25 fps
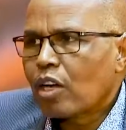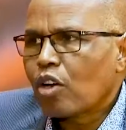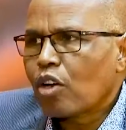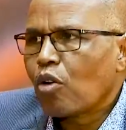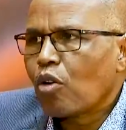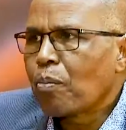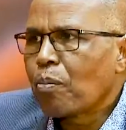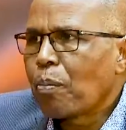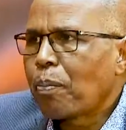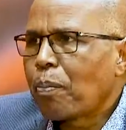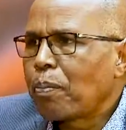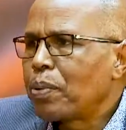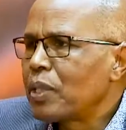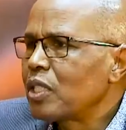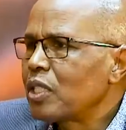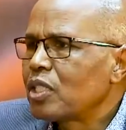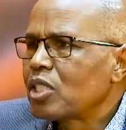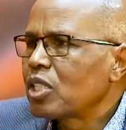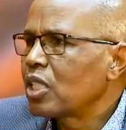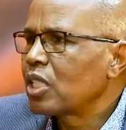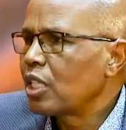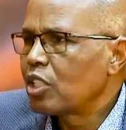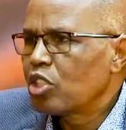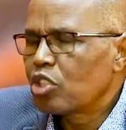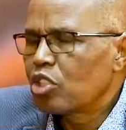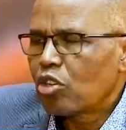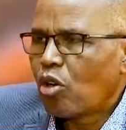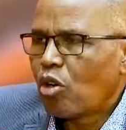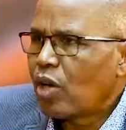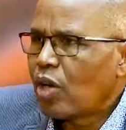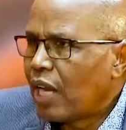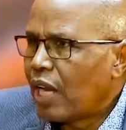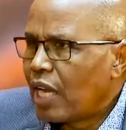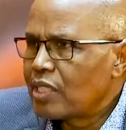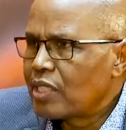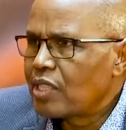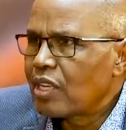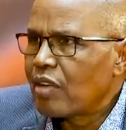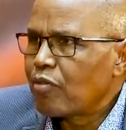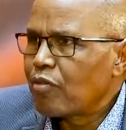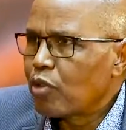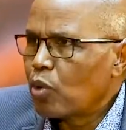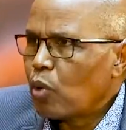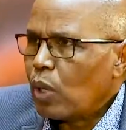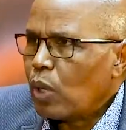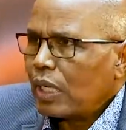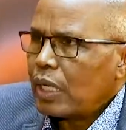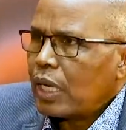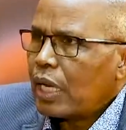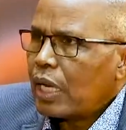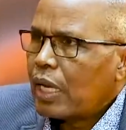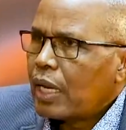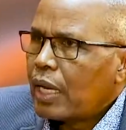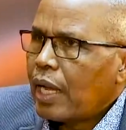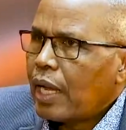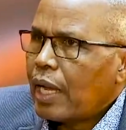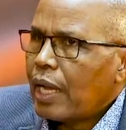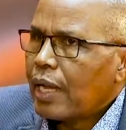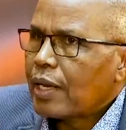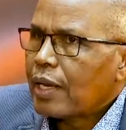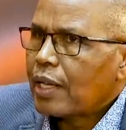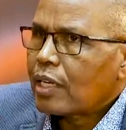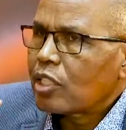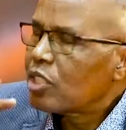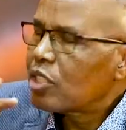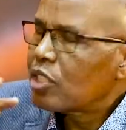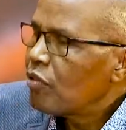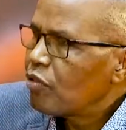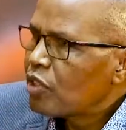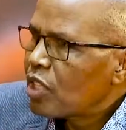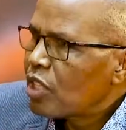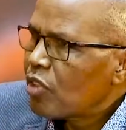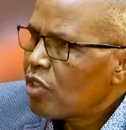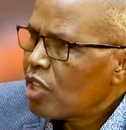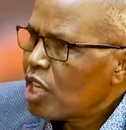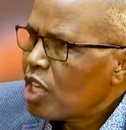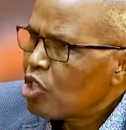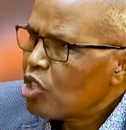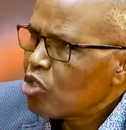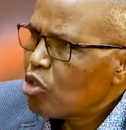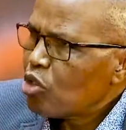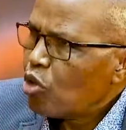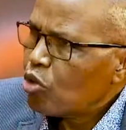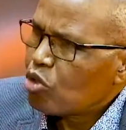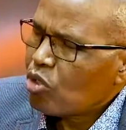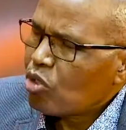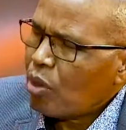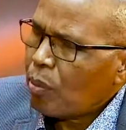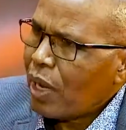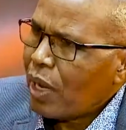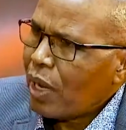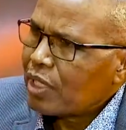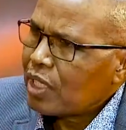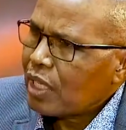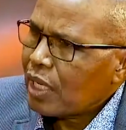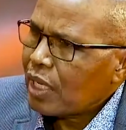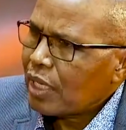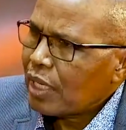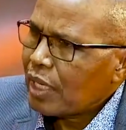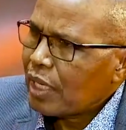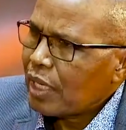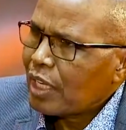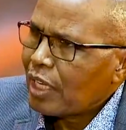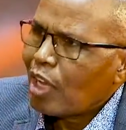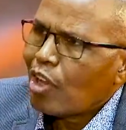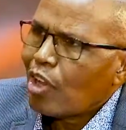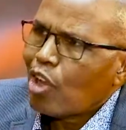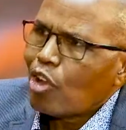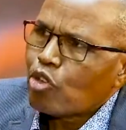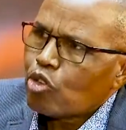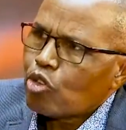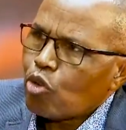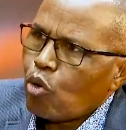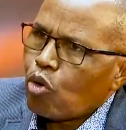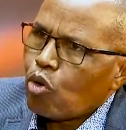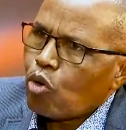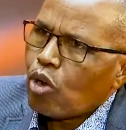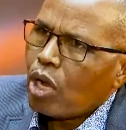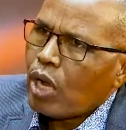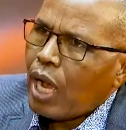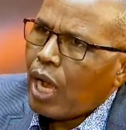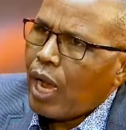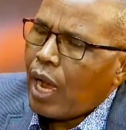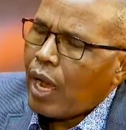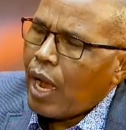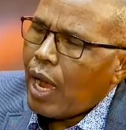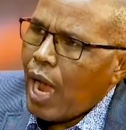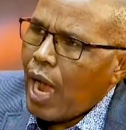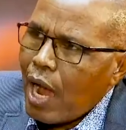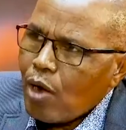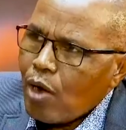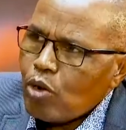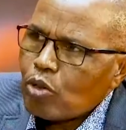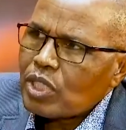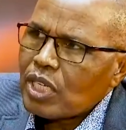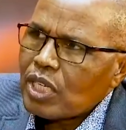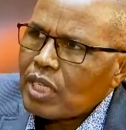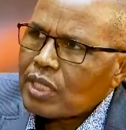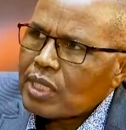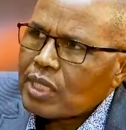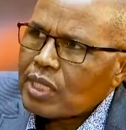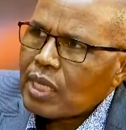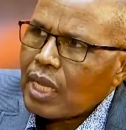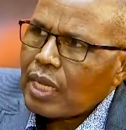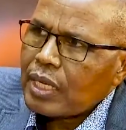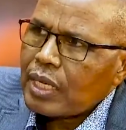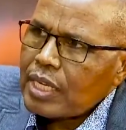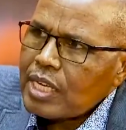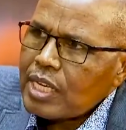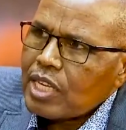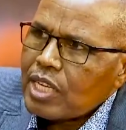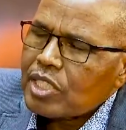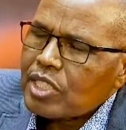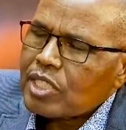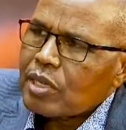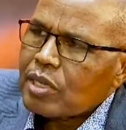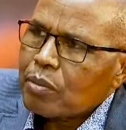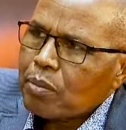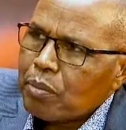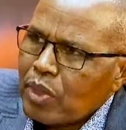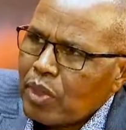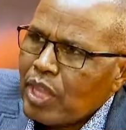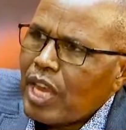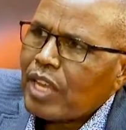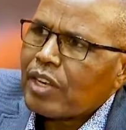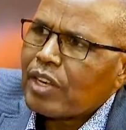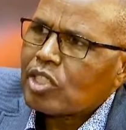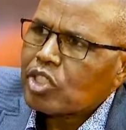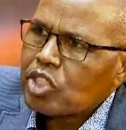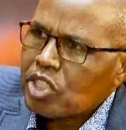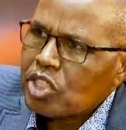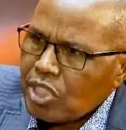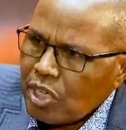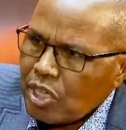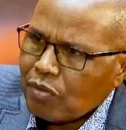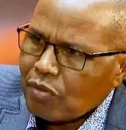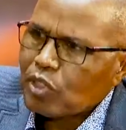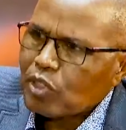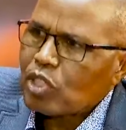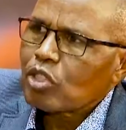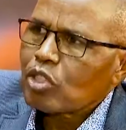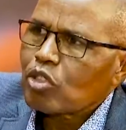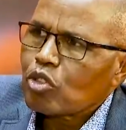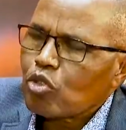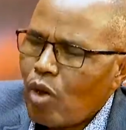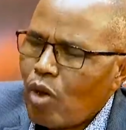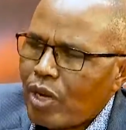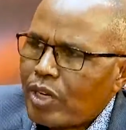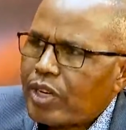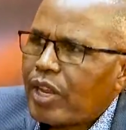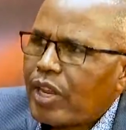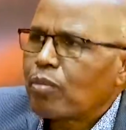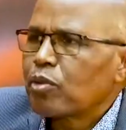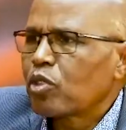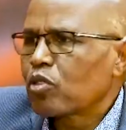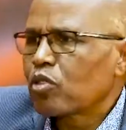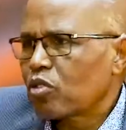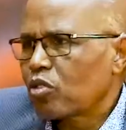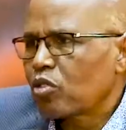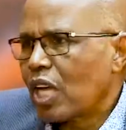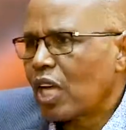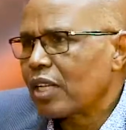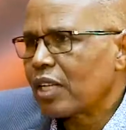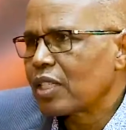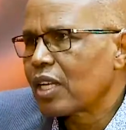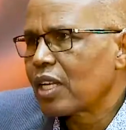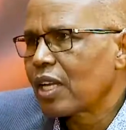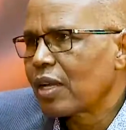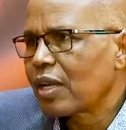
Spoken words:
completely disorganized everyone and they shifted things so dramatically. So how does leadership then shift to adapt to that?